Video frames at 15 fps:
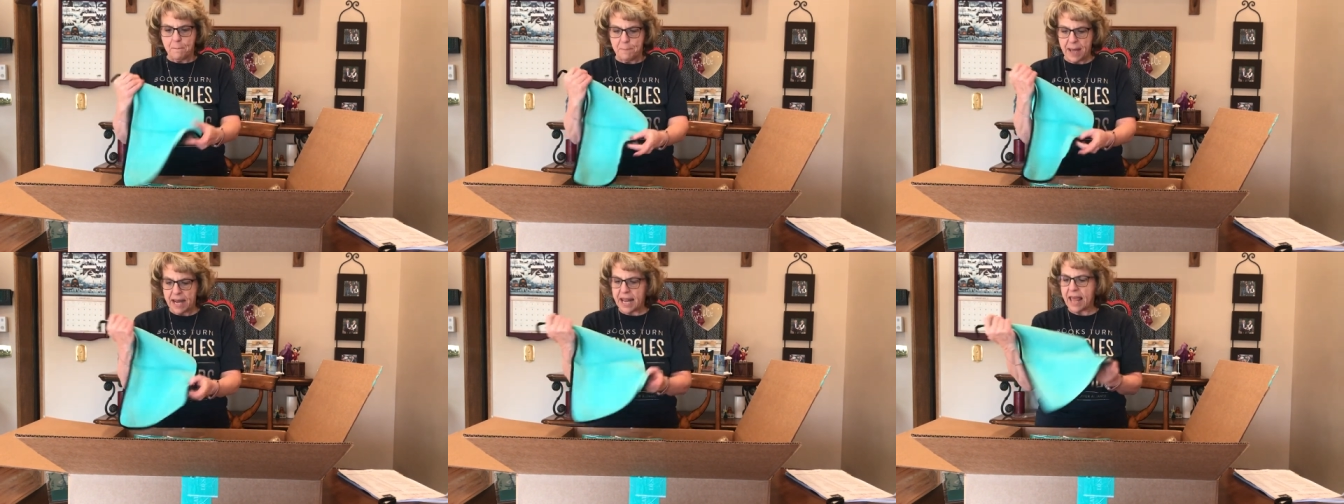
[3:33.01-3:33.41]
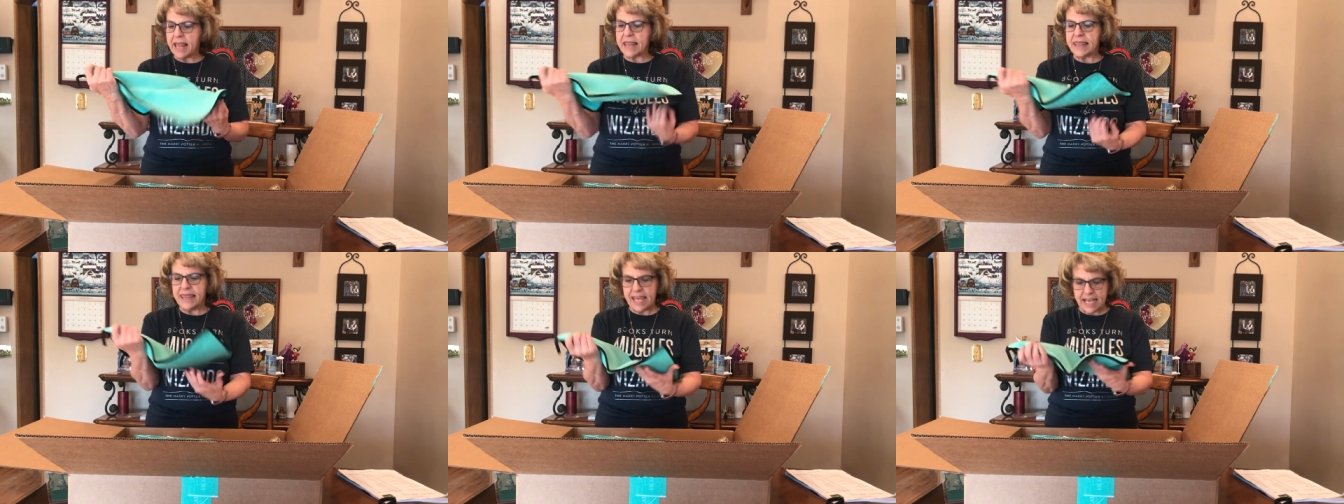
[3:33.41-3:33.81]
but
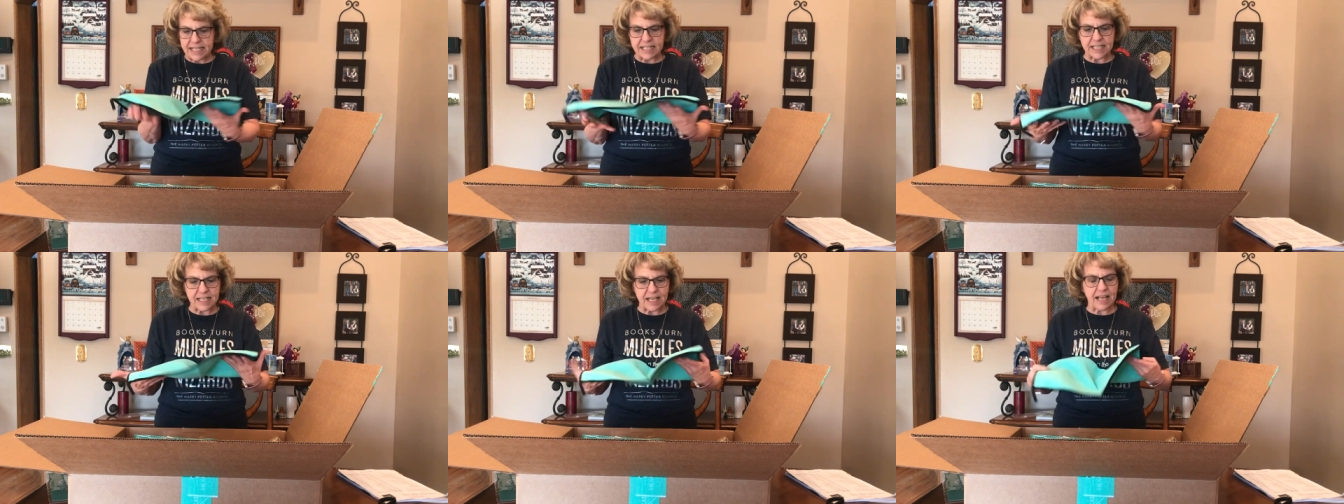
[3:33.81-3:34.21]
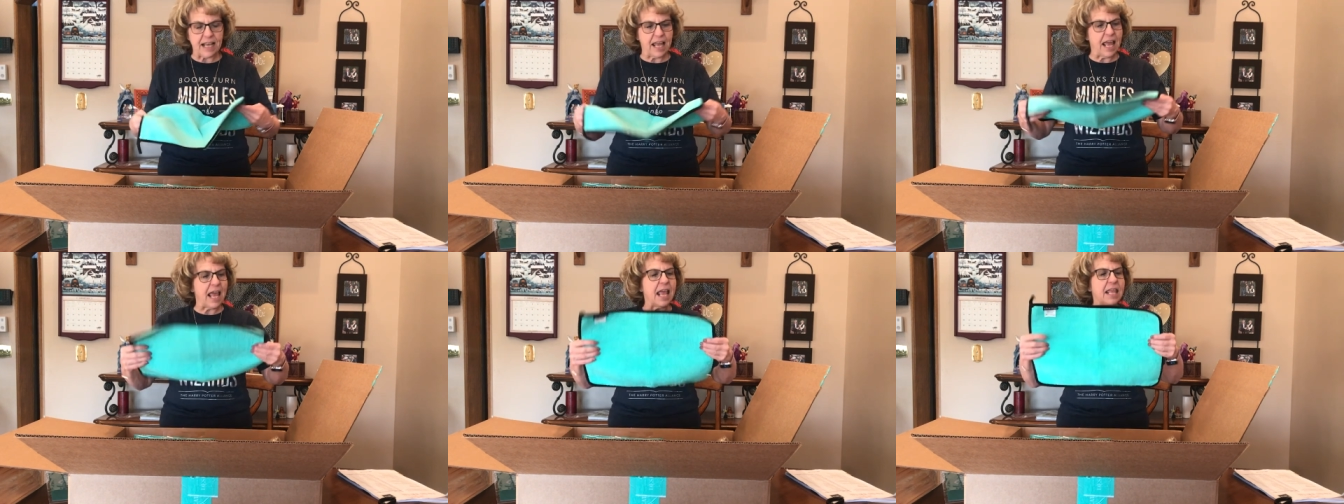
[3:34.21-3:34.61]
this, or
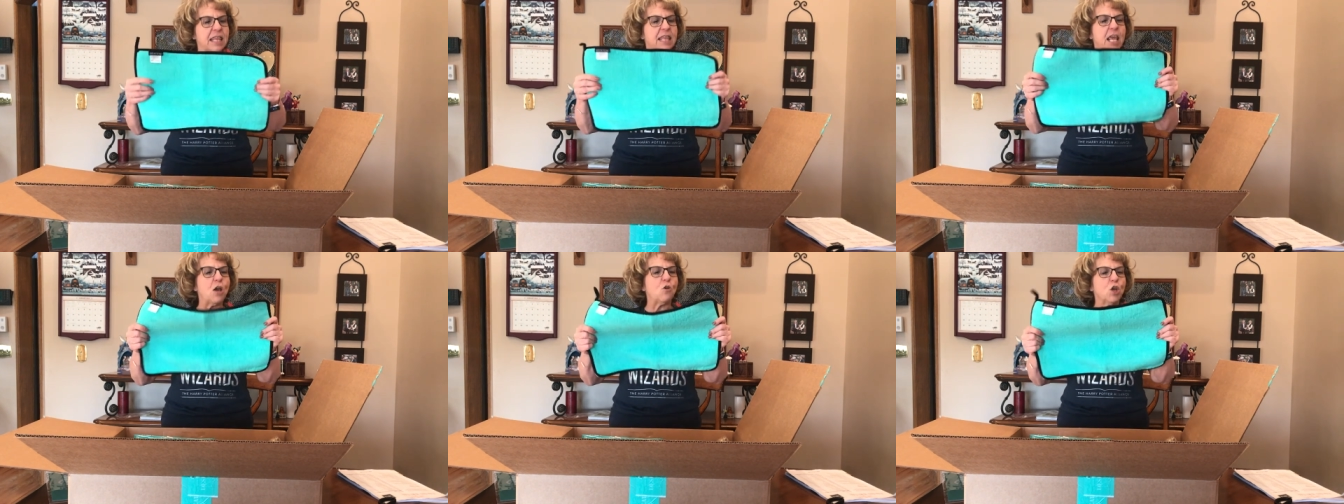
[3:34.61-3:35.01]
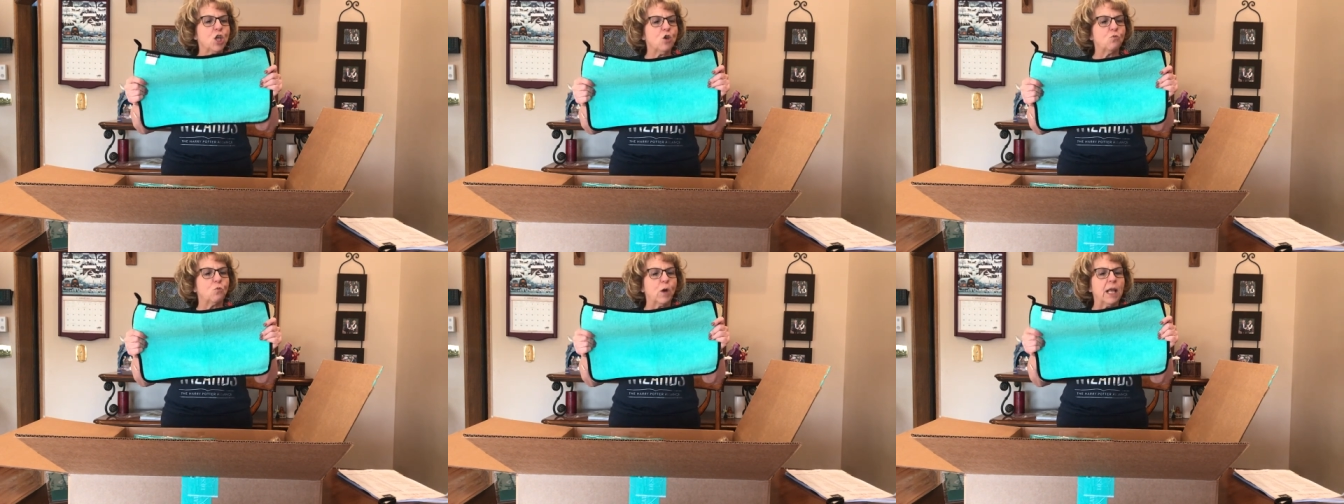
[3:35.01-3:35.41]
not. You
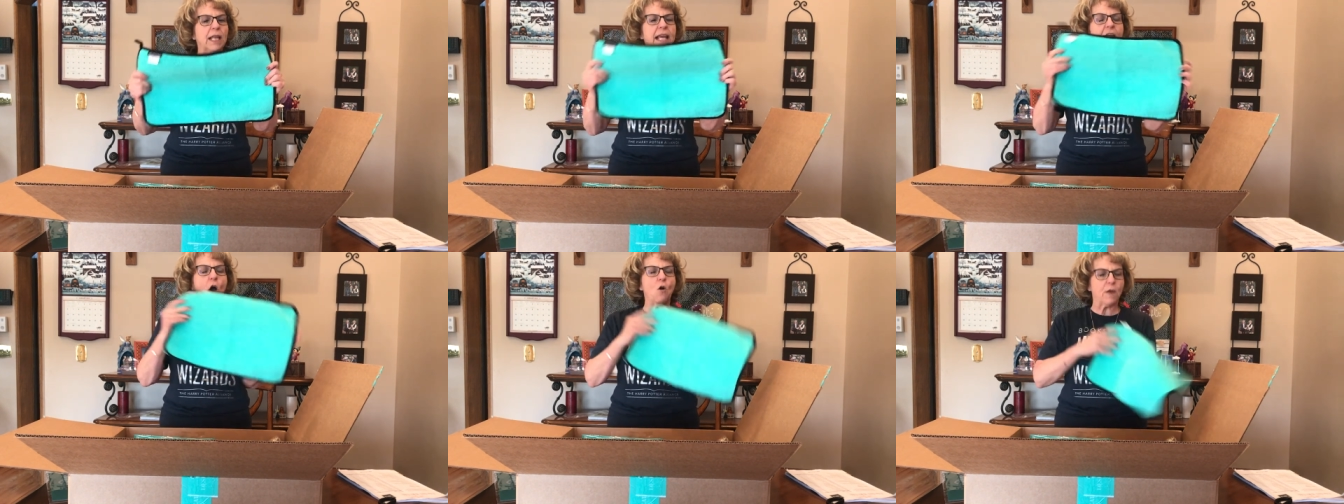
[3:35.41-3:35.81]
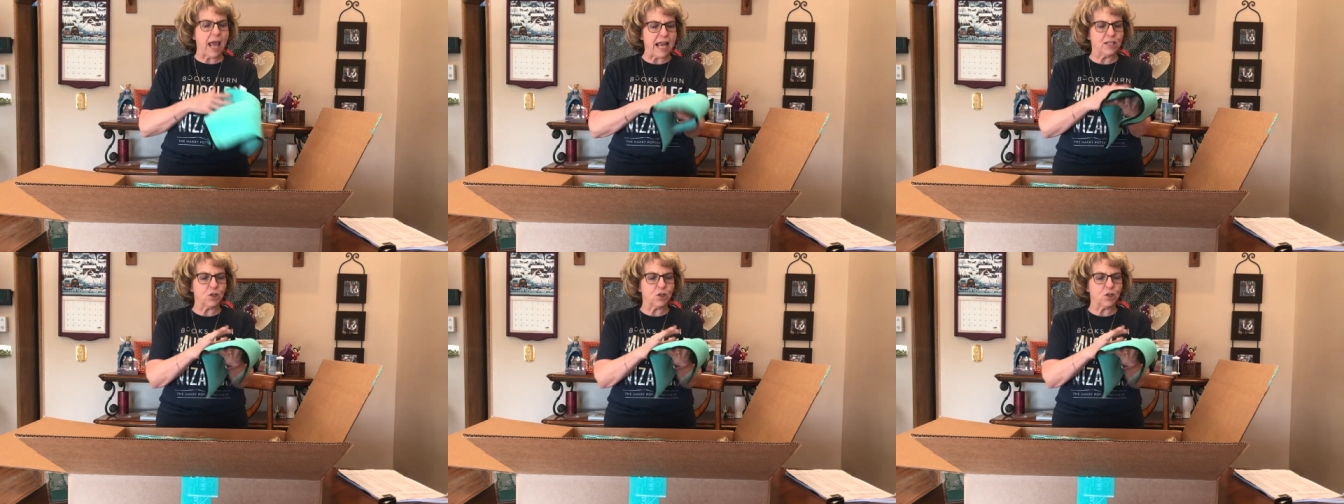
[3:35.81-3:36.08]
you really okay.